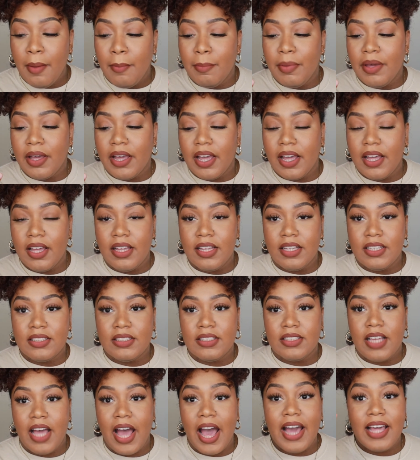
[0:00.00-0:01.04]

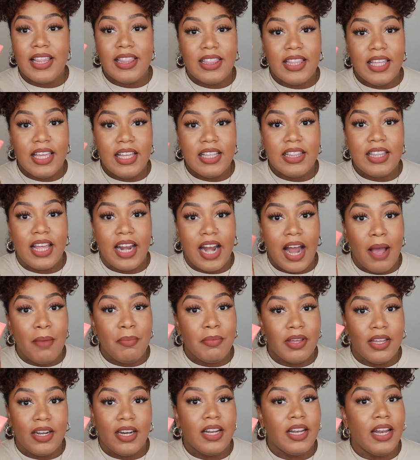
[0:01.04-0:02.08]
because I think that
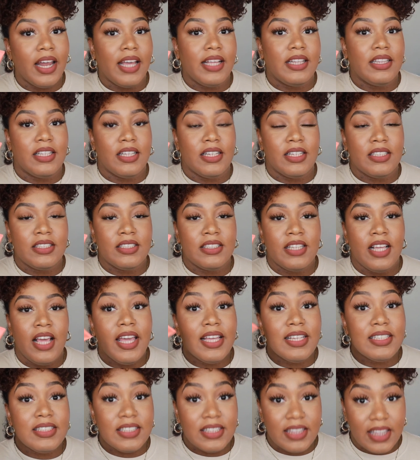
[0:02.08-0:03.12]
I'm gonna like this.
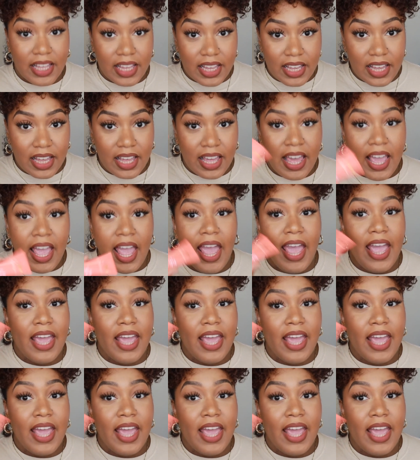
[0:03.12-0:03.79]
It's thick.